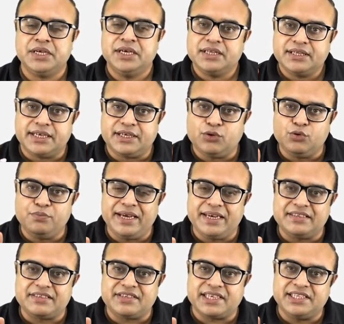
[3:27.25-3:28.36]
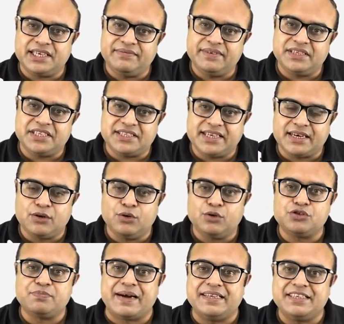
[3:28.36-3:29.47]
The two main structure which is
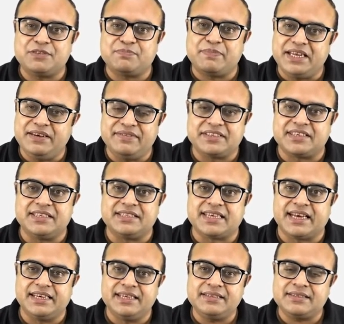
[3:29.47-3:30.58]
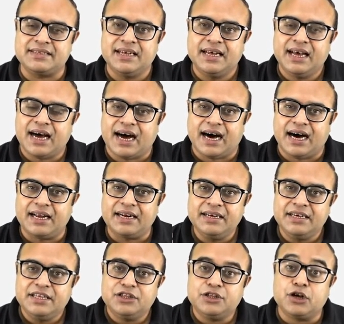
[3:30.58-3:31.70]
enclosed by this perivisceral sinus are
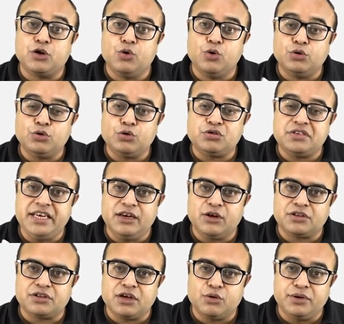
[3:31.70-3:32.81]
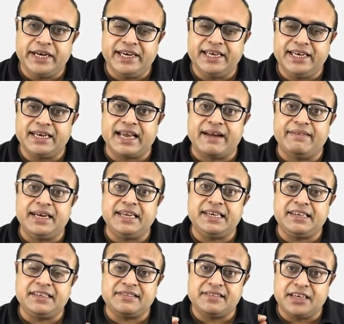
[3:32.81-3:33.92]
the gonocele or the gonadial cavity. It
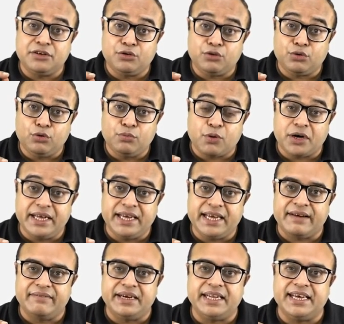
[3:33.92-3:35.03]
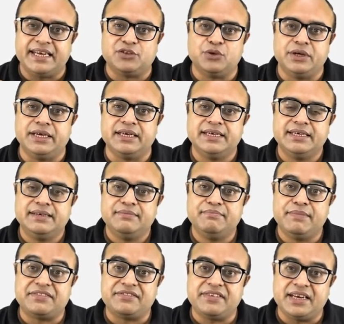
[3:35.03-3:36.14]
is the true body cavity actually,
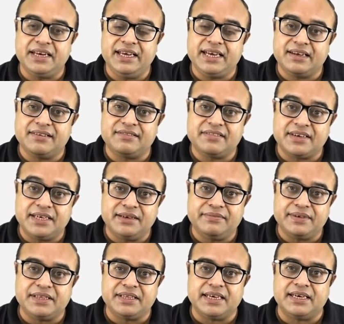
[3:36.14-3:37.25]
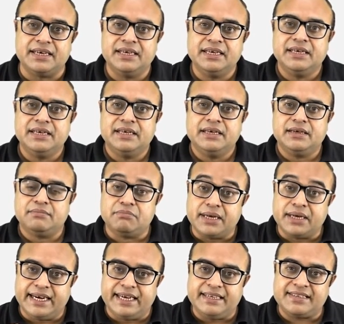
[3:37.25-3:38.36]
basically concerned with the,
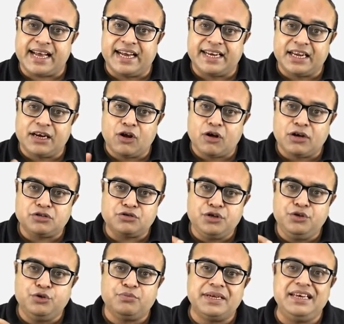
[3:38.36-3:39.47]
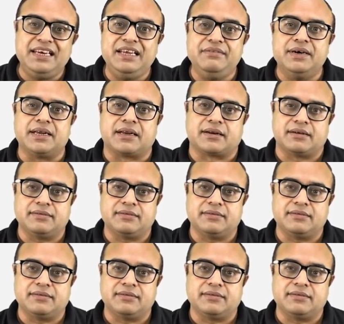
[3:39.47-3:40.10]
it is analogous to human liver.